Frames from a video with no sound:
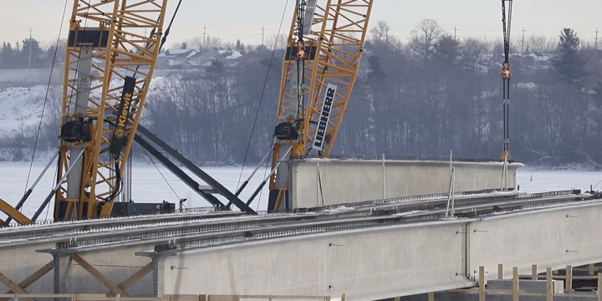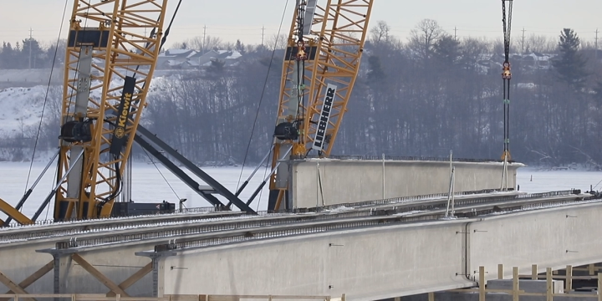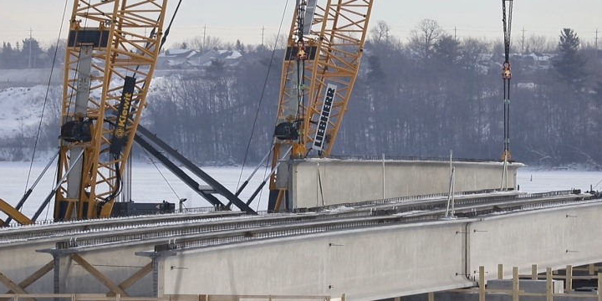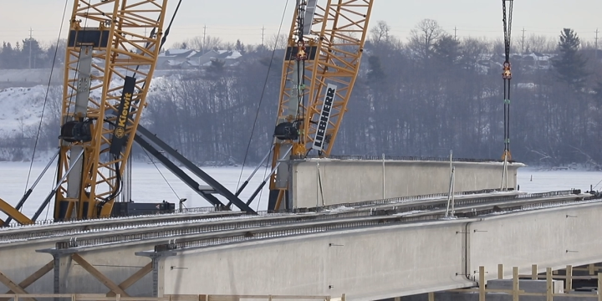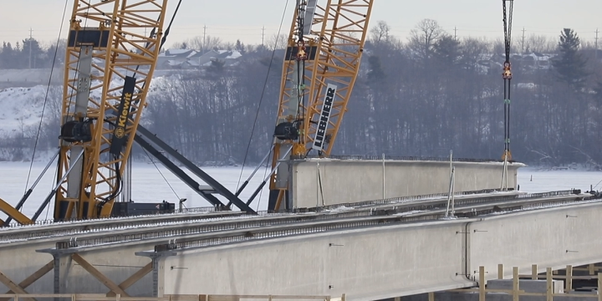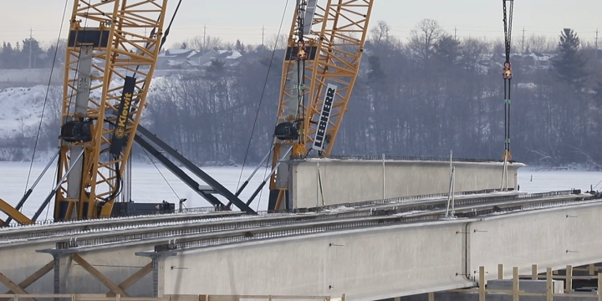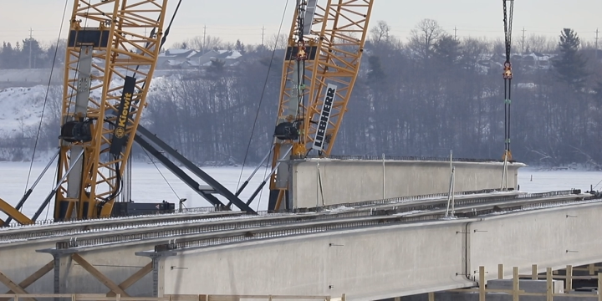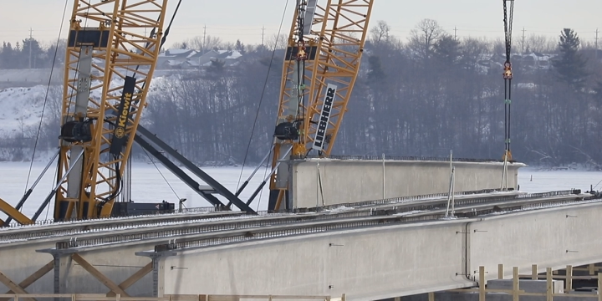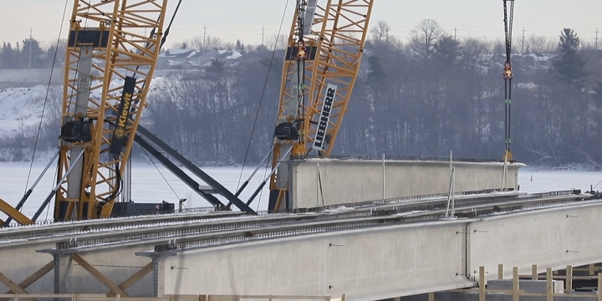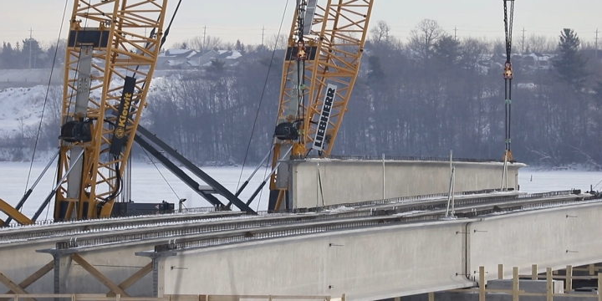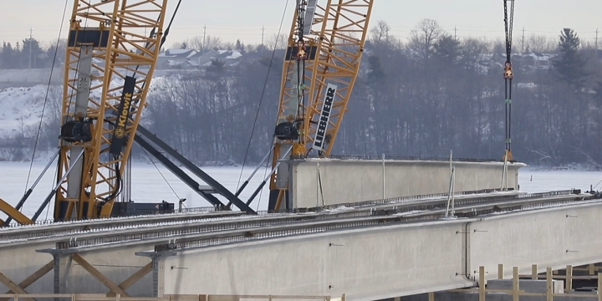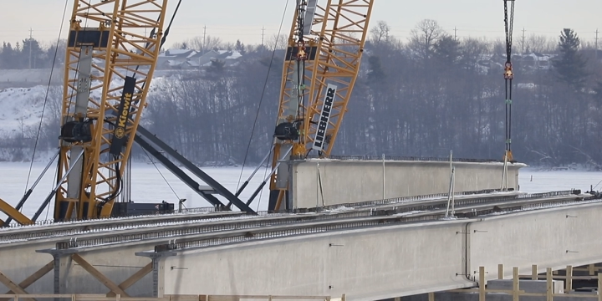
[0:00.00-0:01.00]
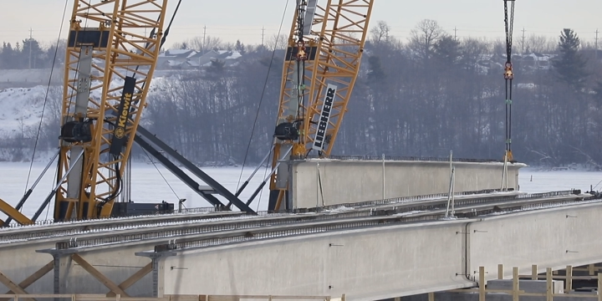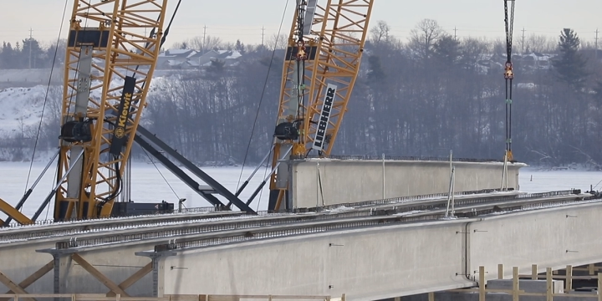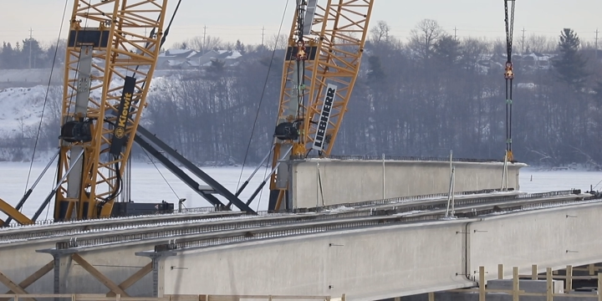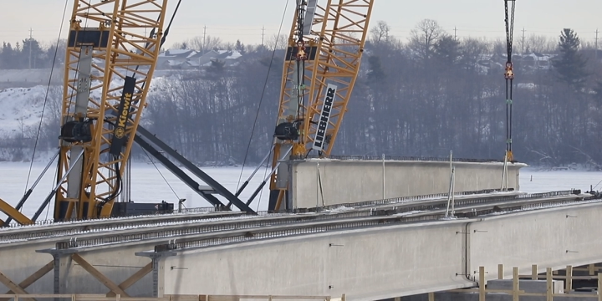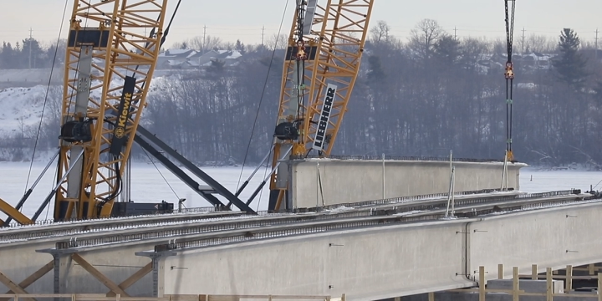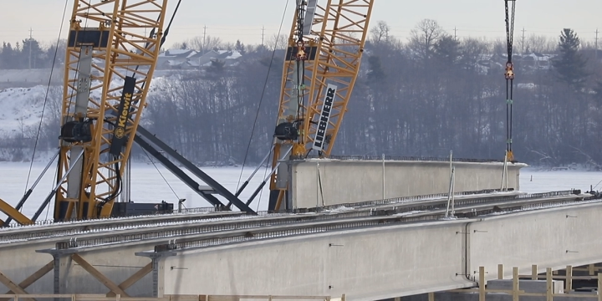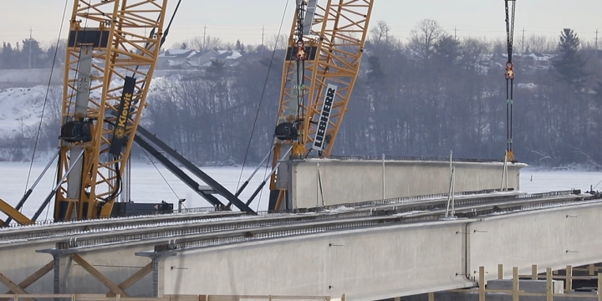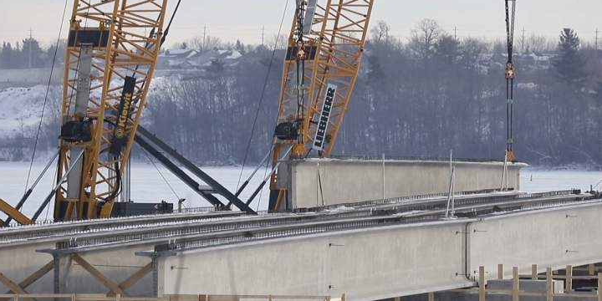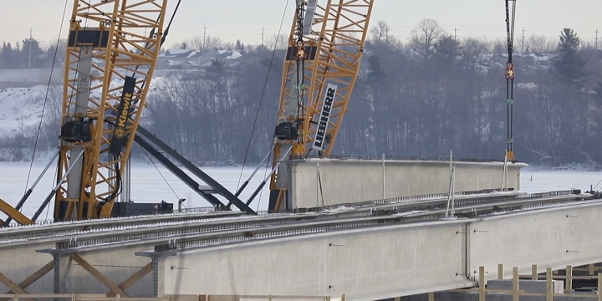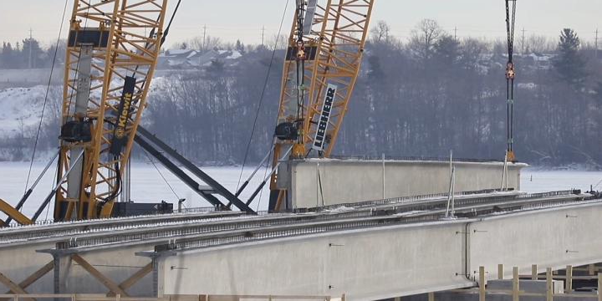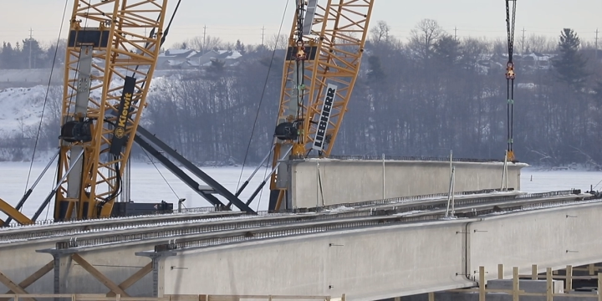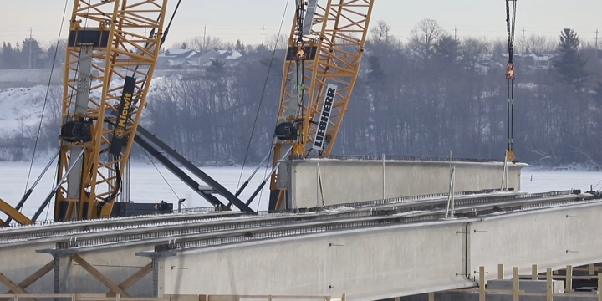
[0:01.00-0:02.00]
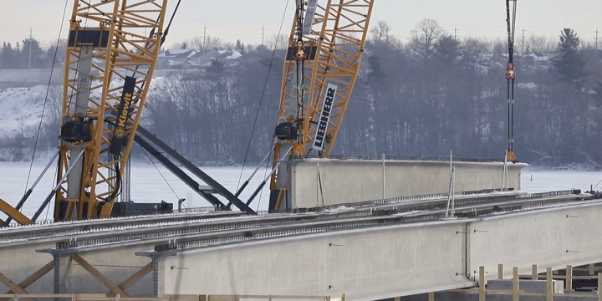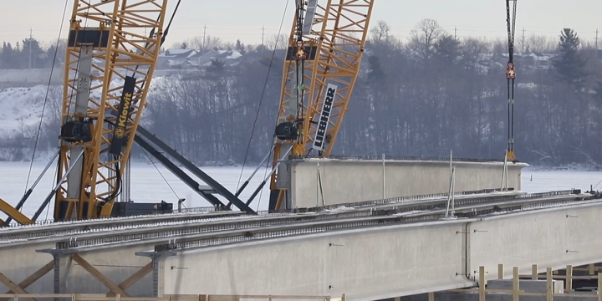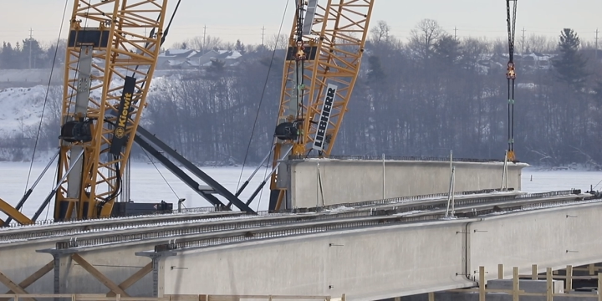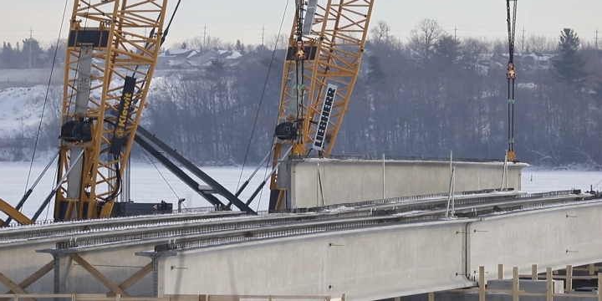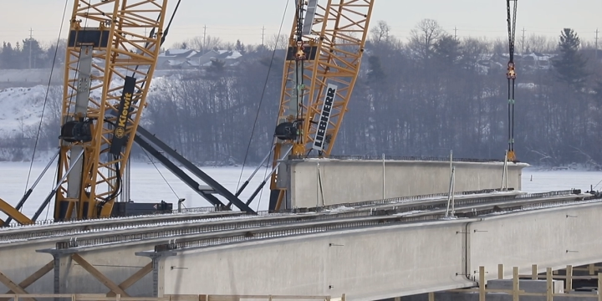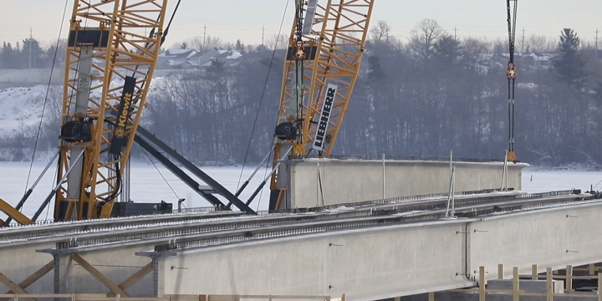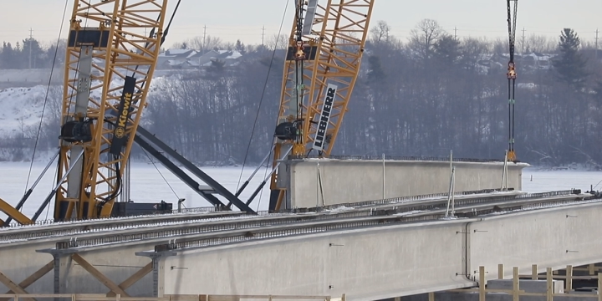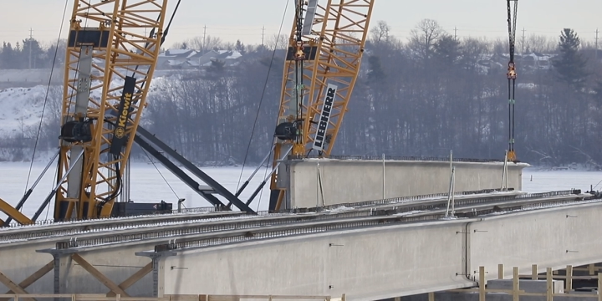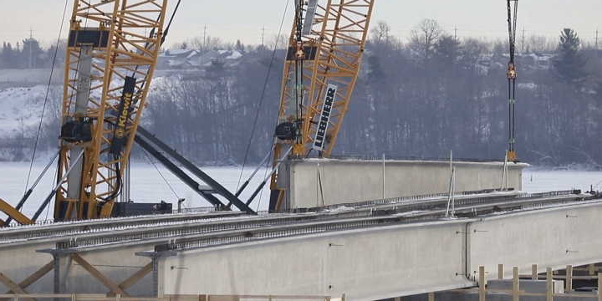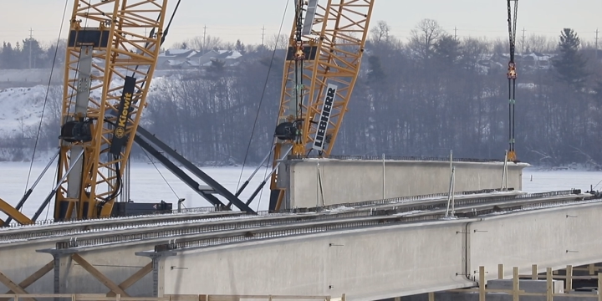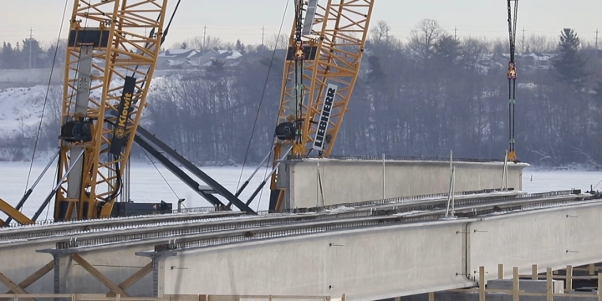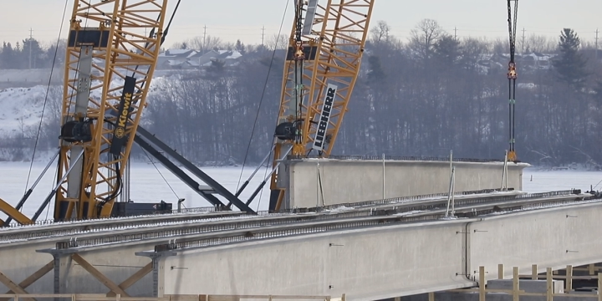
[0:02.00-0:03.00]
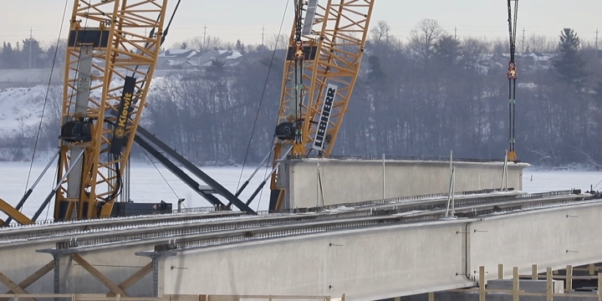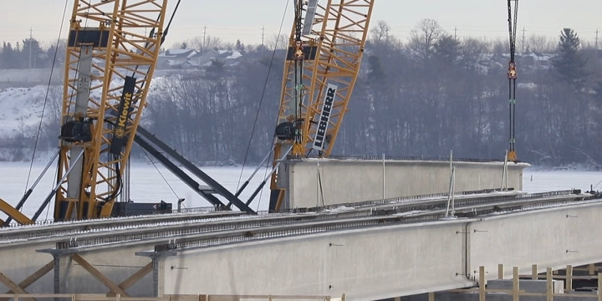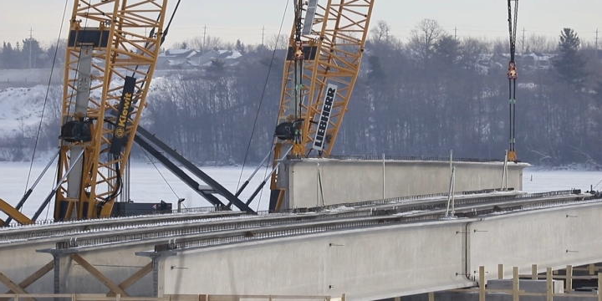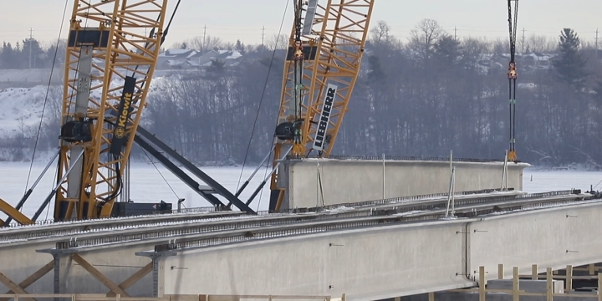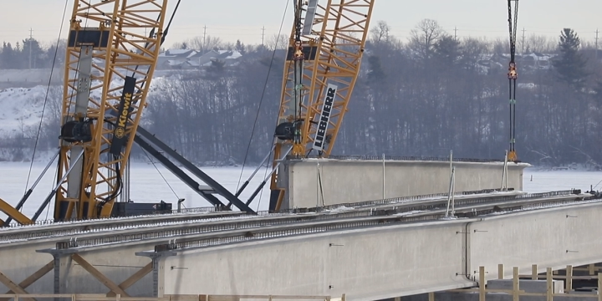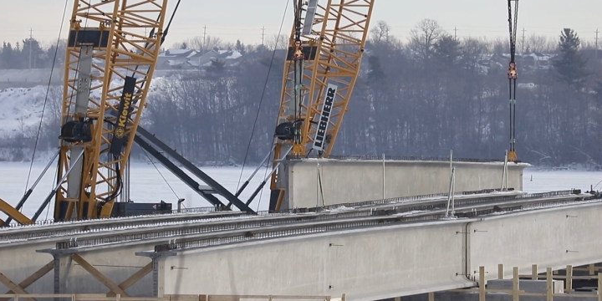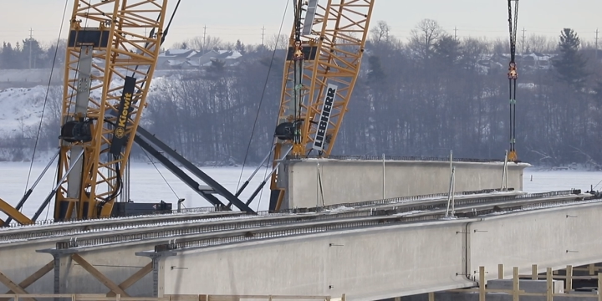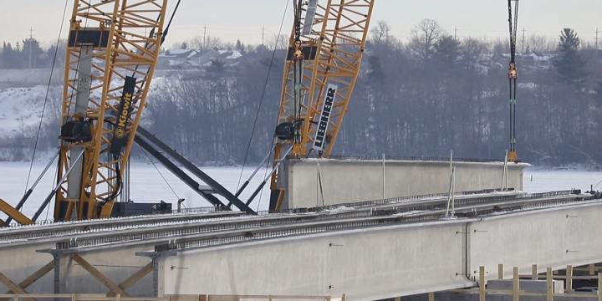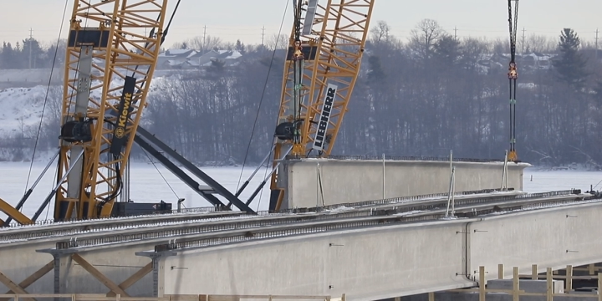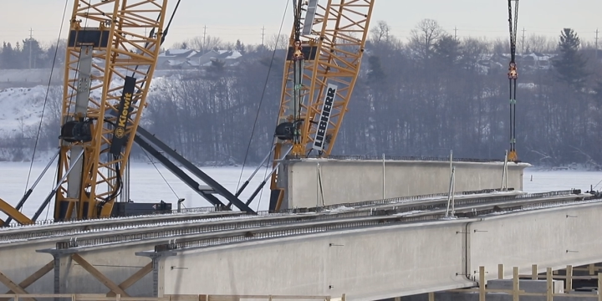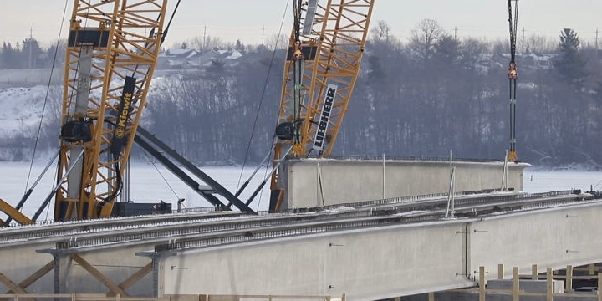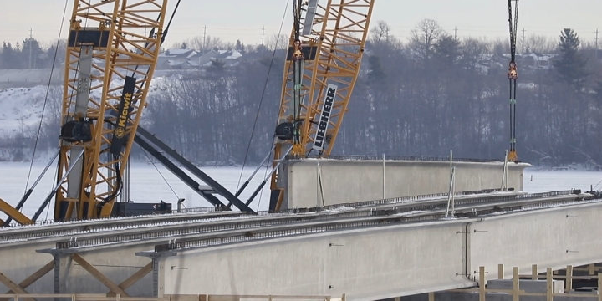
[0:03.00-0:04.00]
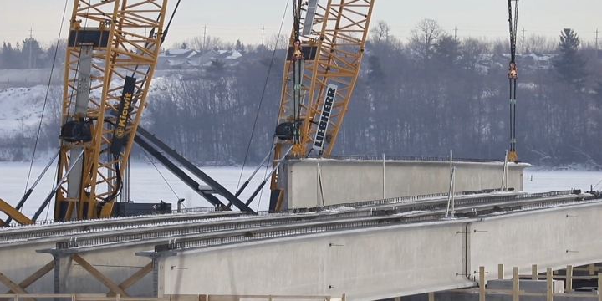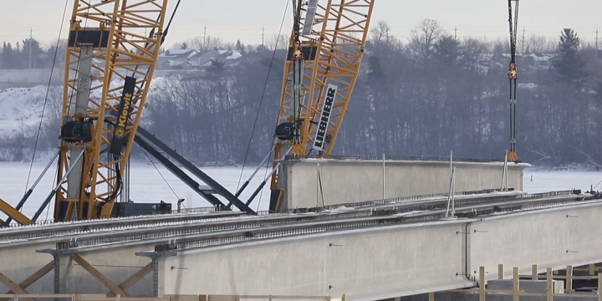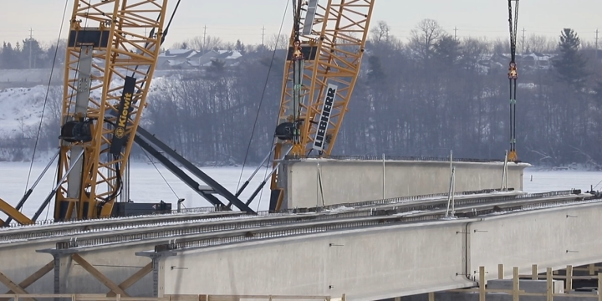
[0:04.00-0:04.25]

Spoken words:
[unreadable: no face in view]